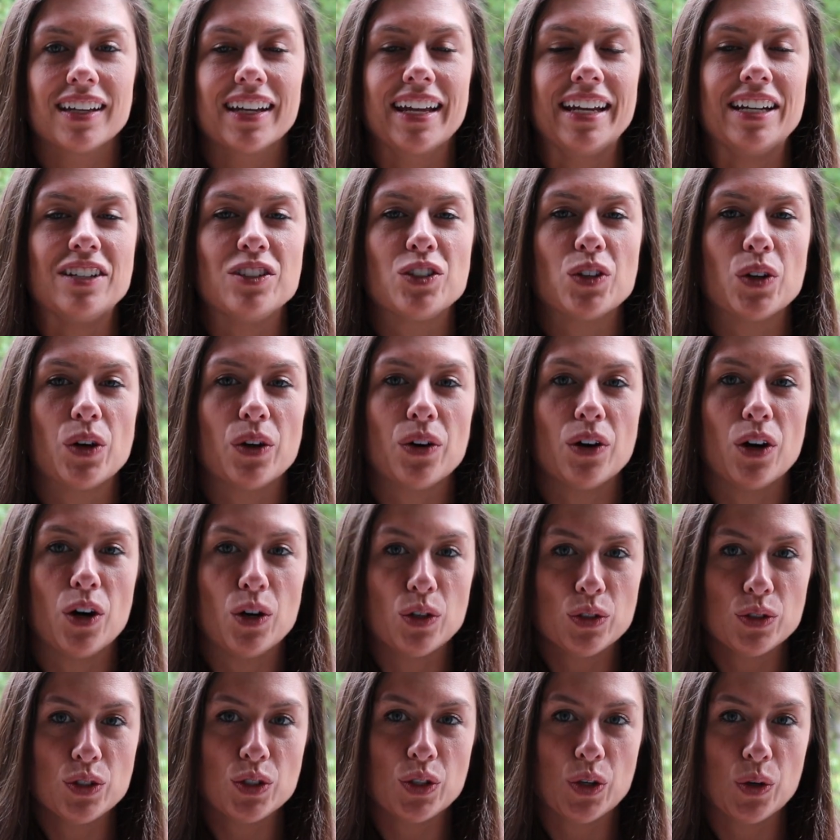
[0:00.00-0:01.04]
It is
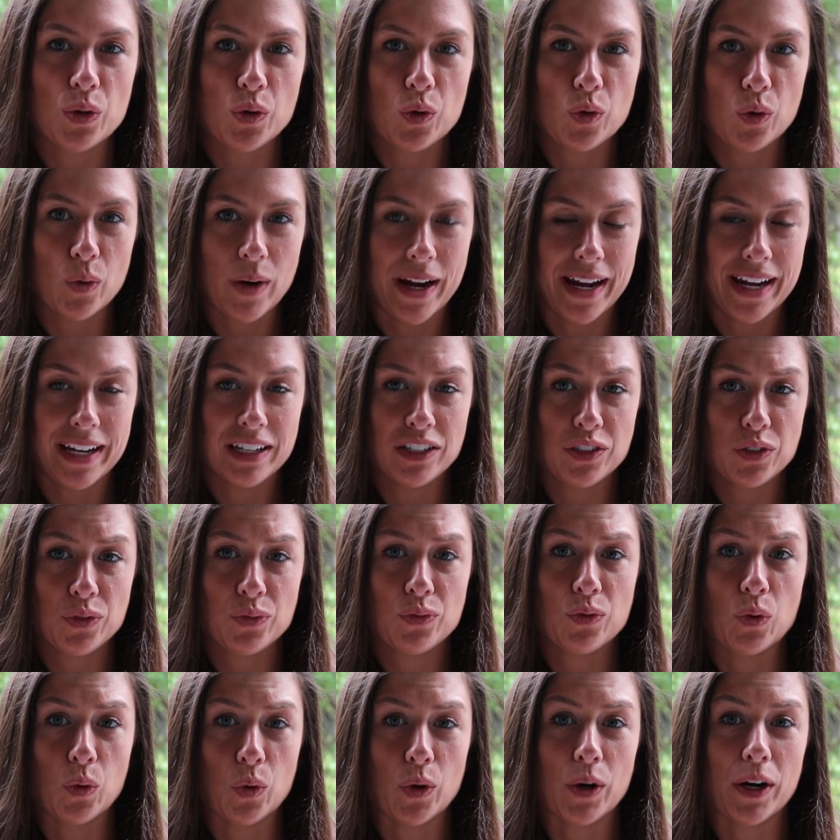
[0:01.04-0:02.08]
also great
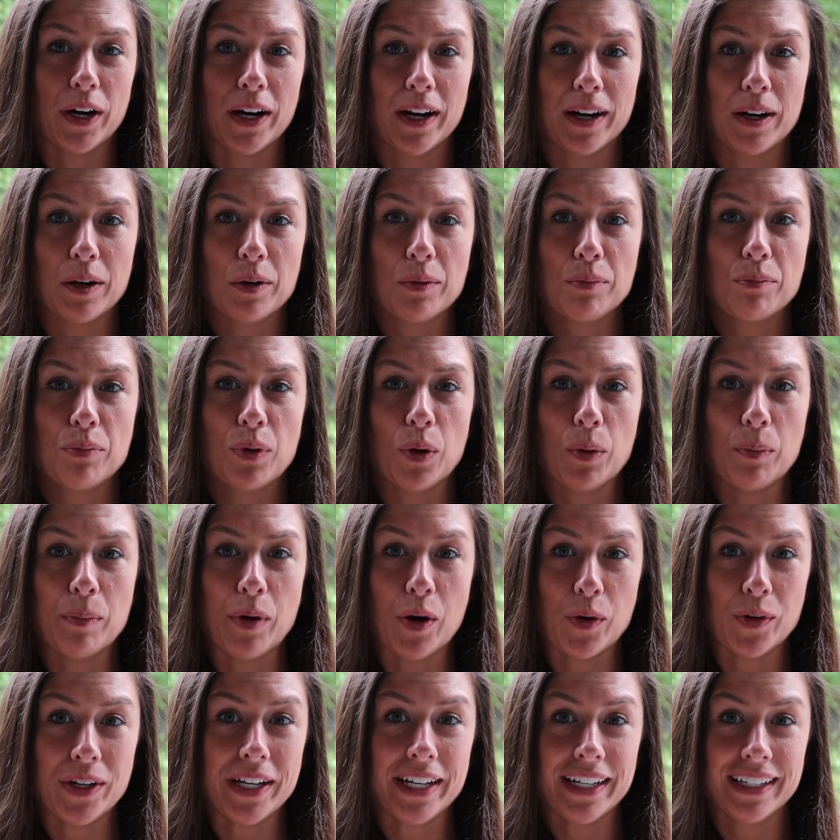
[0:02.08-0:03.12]
for
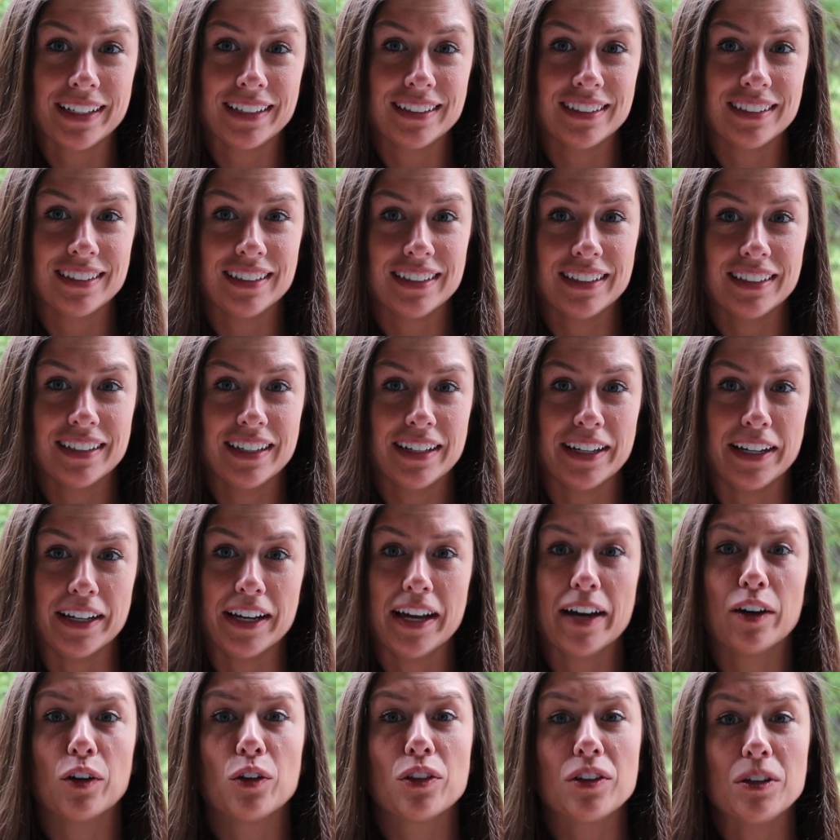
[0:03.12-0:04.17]
promoting
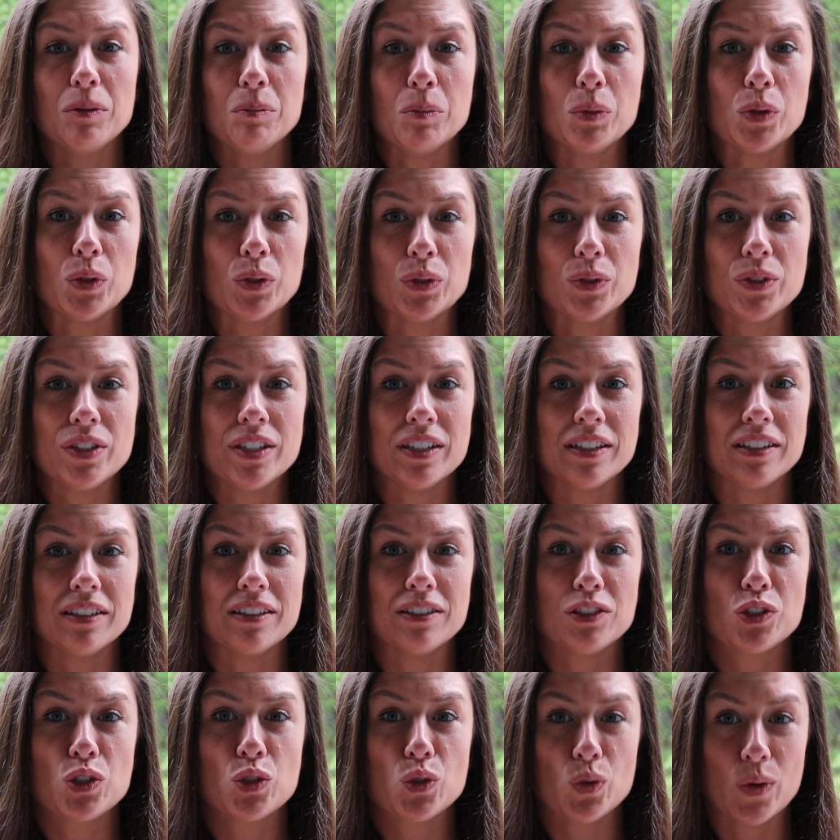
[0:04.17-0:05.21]
healthy moods
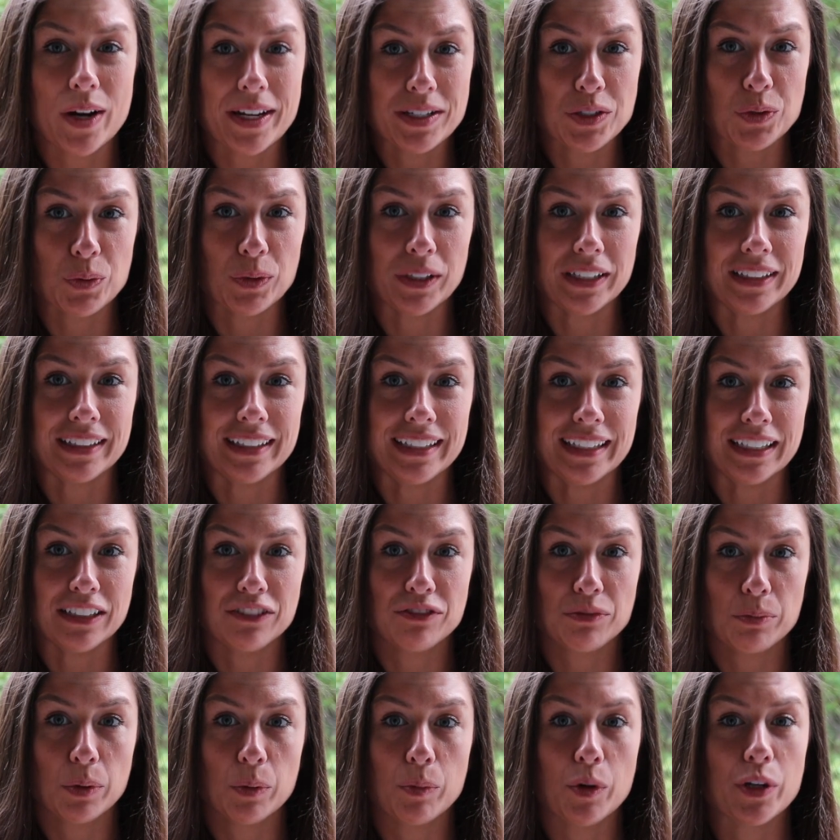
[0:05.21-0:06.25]
and stress
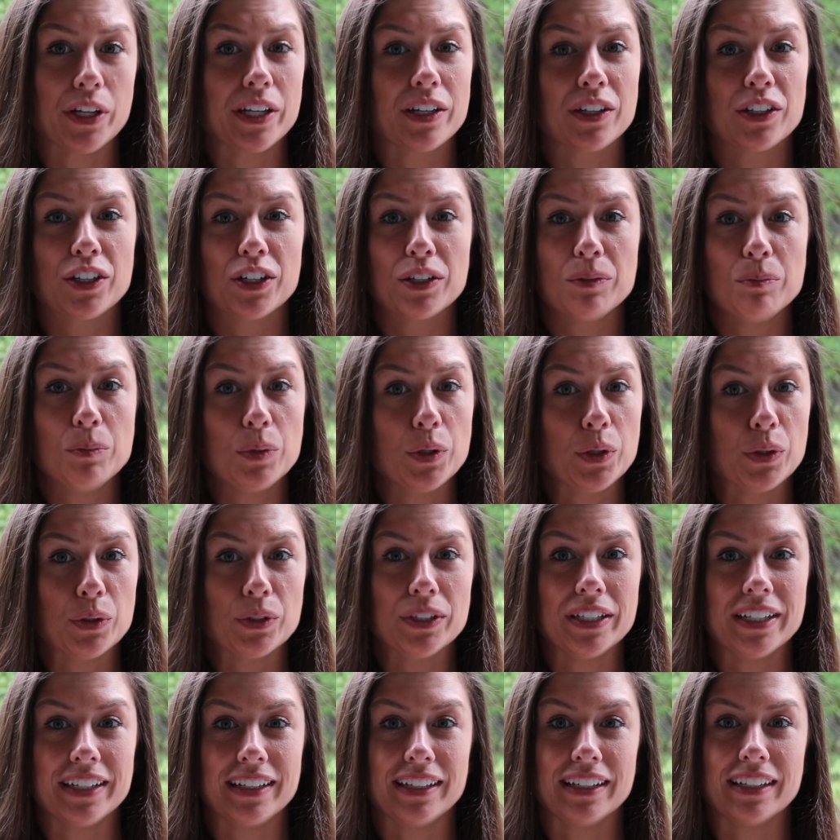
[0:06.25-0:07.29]
relief, promoting a good
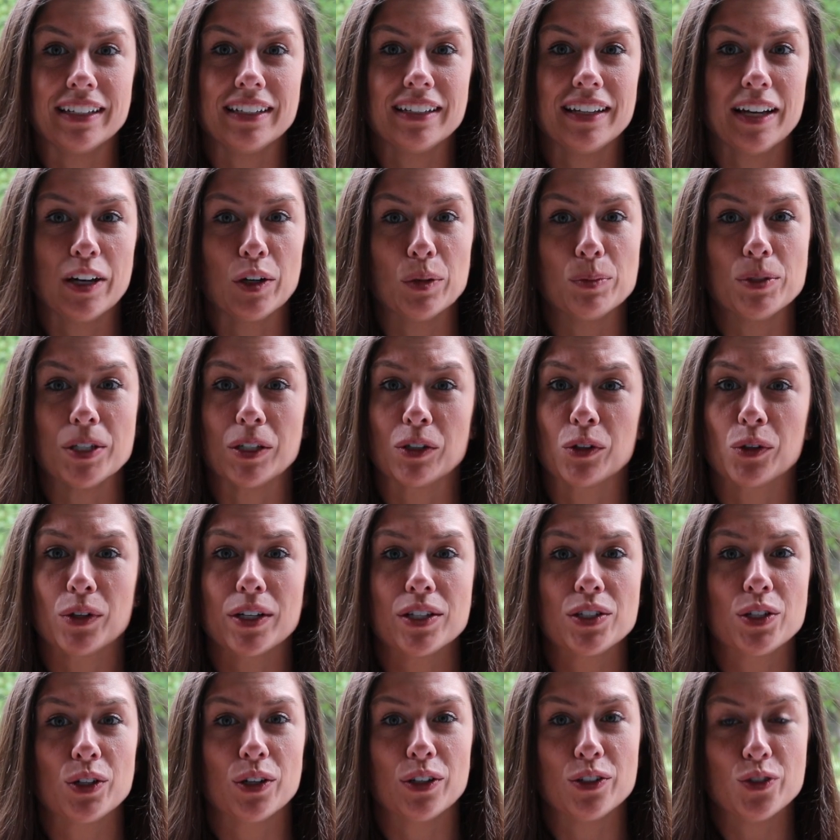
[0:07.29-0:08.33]
mood. It helps
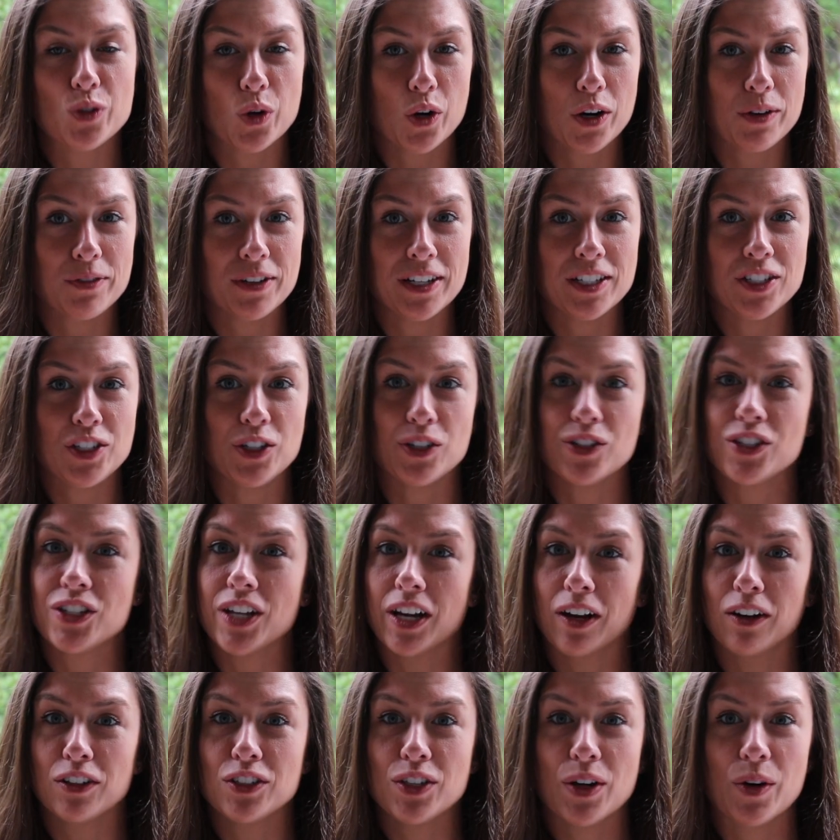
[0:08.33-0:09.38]
increase your endorphins, your
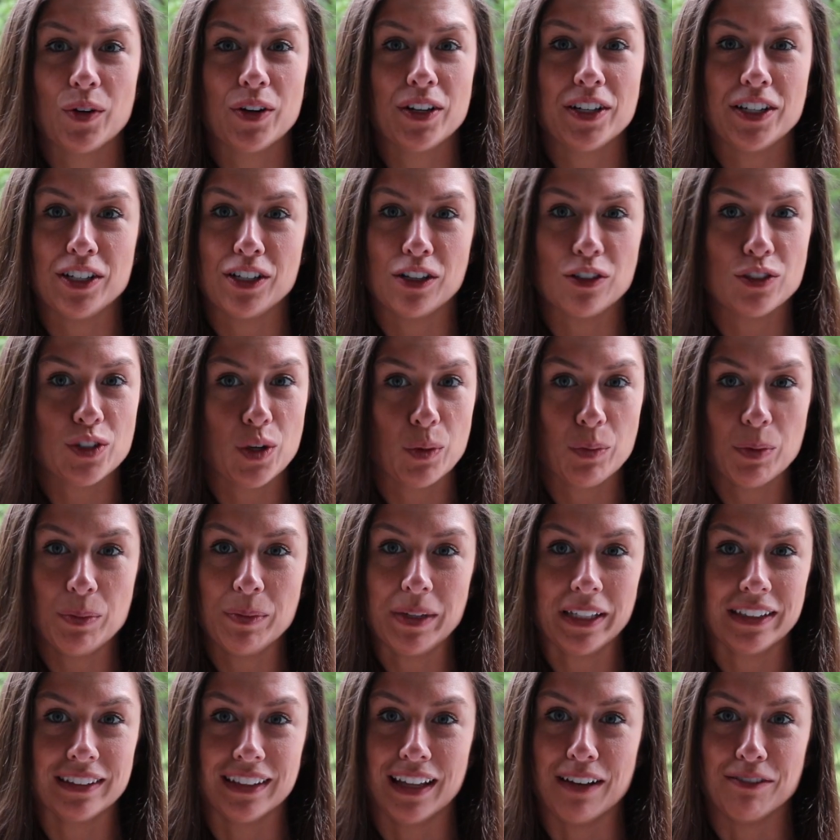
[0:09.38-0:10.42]
serotonin, and your
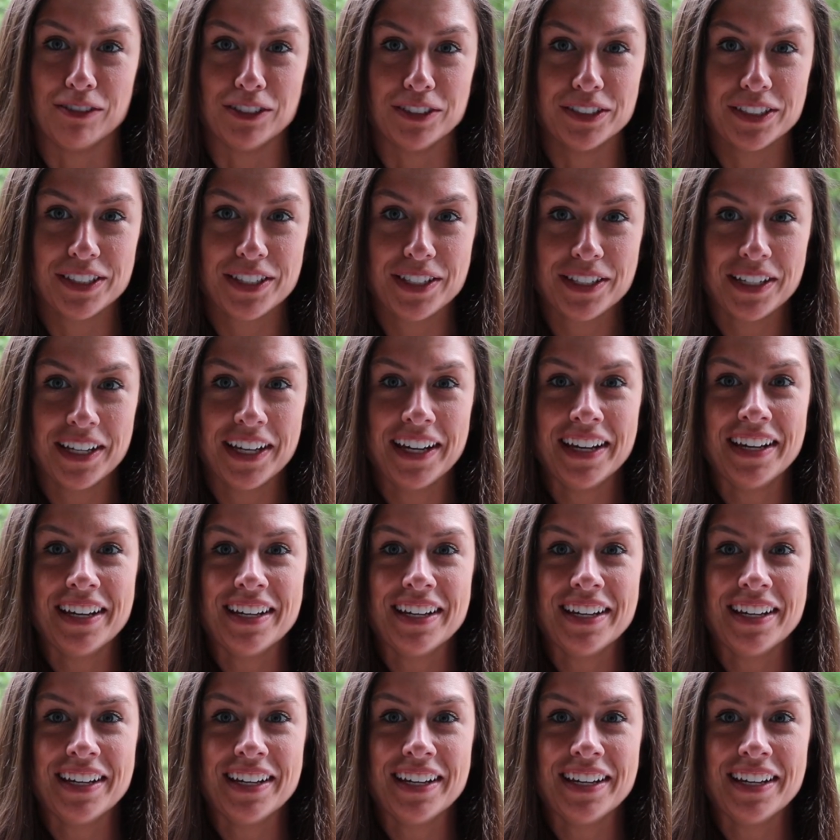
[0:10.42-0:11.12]
dopamine levels.